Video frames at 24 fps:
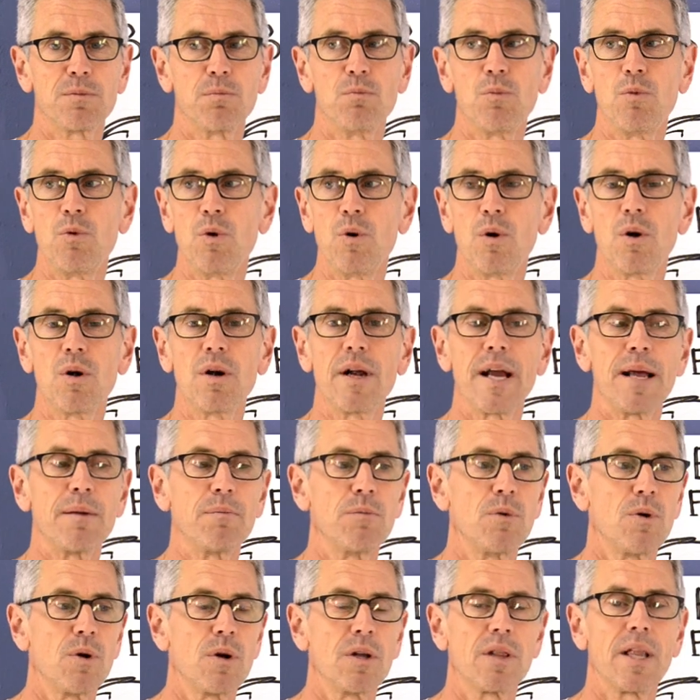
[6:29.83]
more and
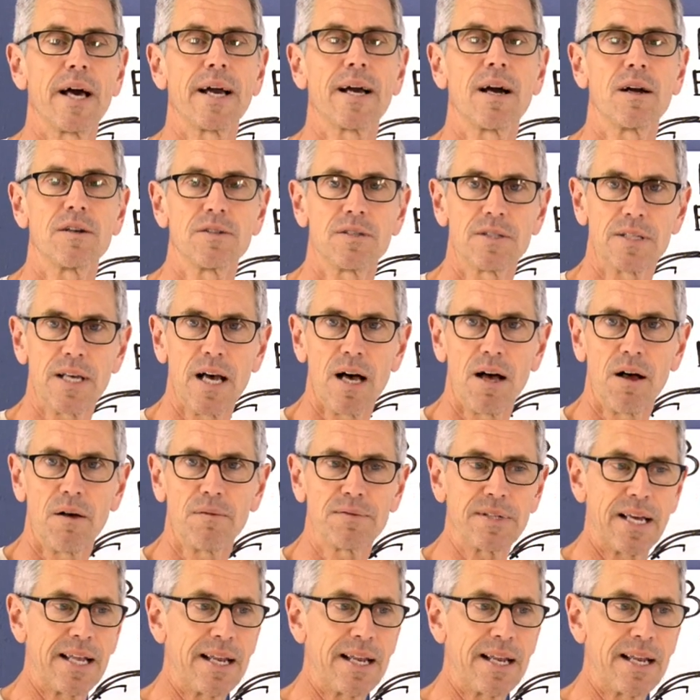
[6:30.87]
more like ourselves,